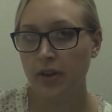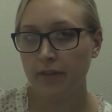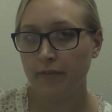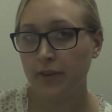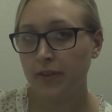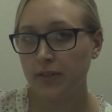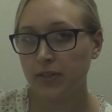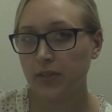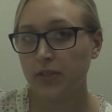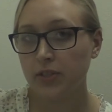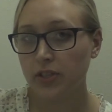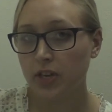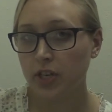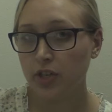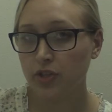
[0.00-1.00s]
For instance,
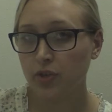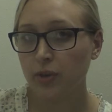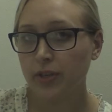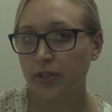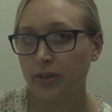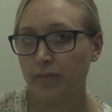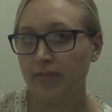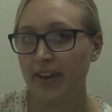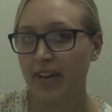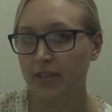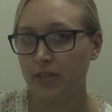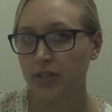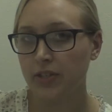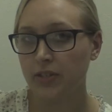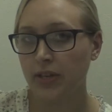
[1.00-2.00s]
there are short-term
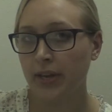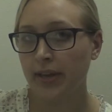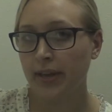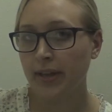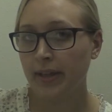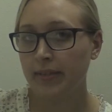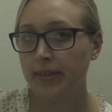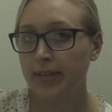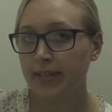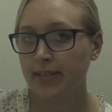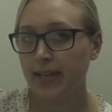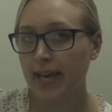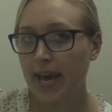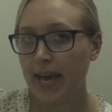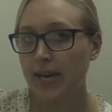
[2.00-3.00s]
factors, things
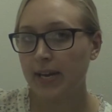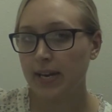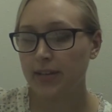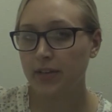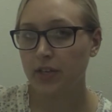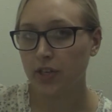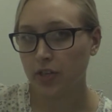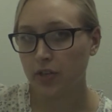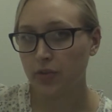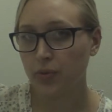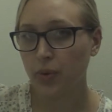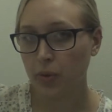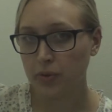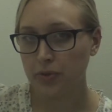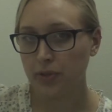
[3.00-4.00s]
that candidates can
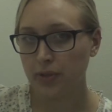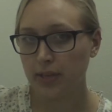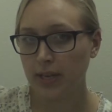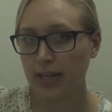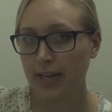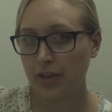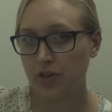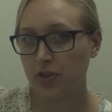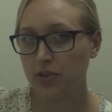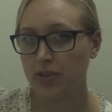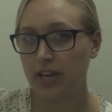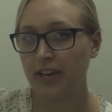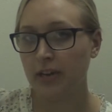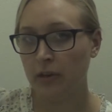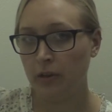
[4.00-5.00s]
control during the election
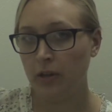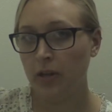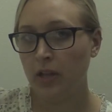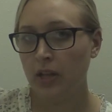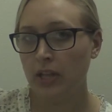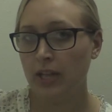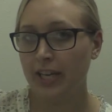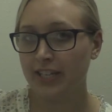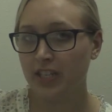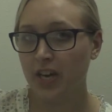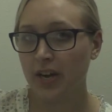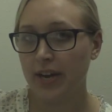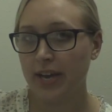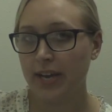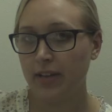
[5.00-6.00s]
cycle, like
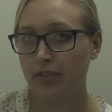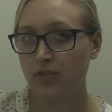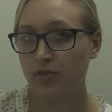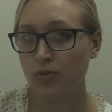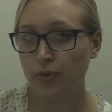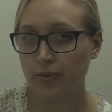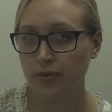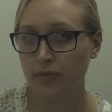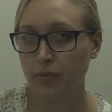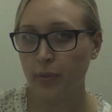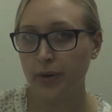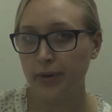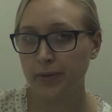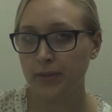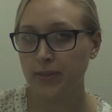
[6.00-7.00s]
Todd Akin's choice of
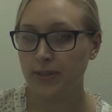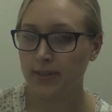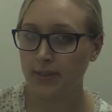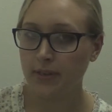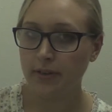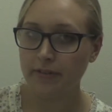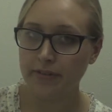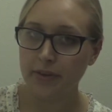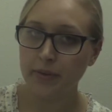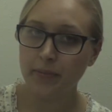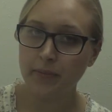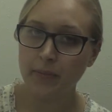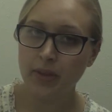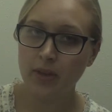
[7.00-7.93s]
words in his interview.